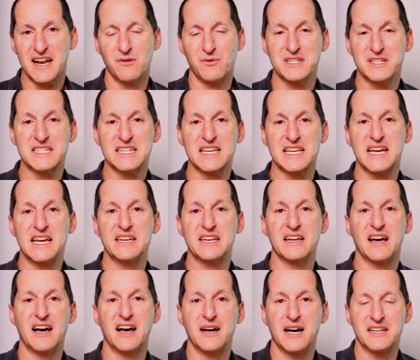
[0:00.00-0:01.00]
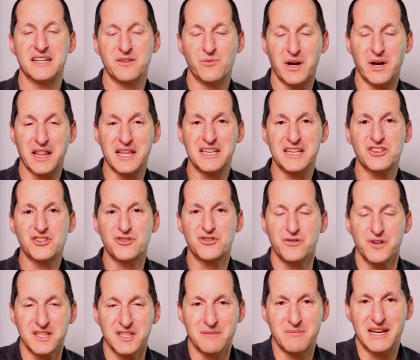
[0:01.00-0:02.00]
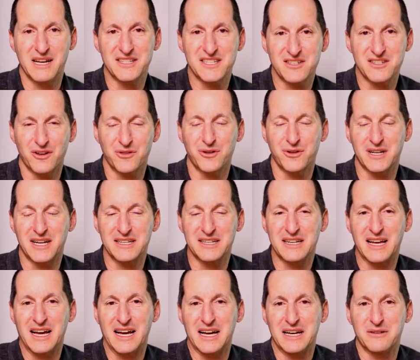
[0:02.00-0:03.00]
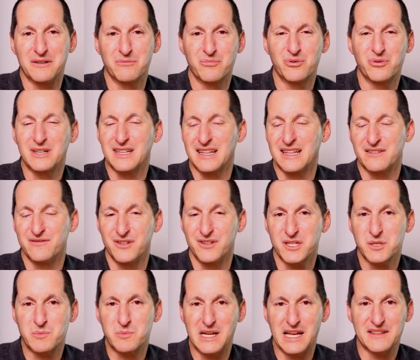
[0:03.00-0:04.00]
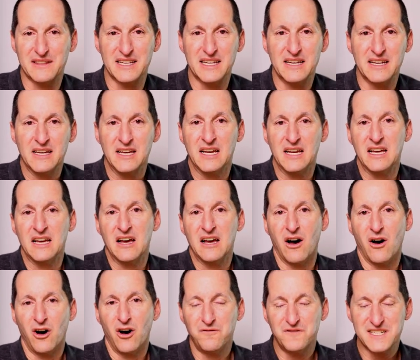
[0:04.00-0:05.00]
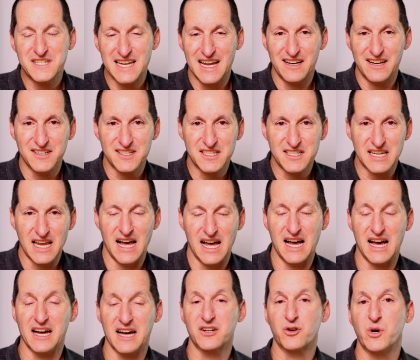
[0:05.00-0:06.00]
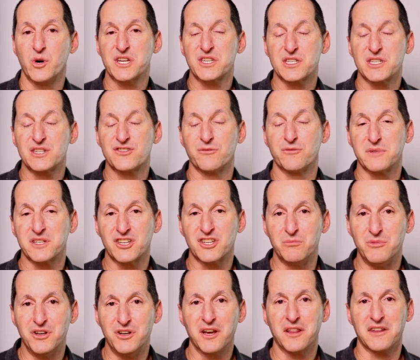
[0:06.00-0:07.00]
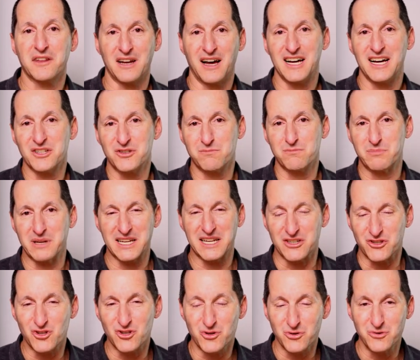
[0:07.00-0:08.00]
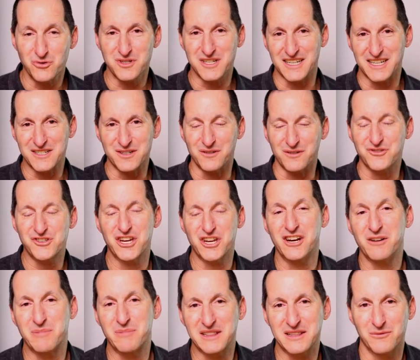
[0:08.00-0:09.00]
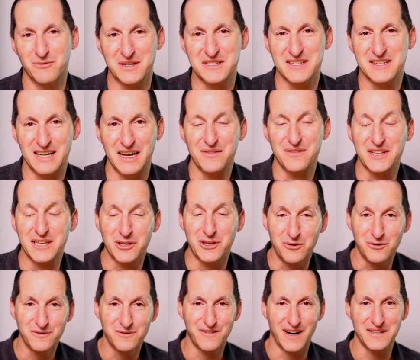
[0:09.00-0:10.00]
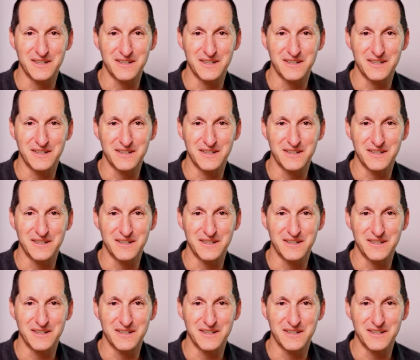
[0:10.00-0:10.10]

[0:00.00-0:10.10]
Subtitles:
once again, I did one of these during the month, so I thought I'd put a little advertisement out there. Office hours are questions from the community that I pick and choose. I sort of cherry pick the ones that I think you will find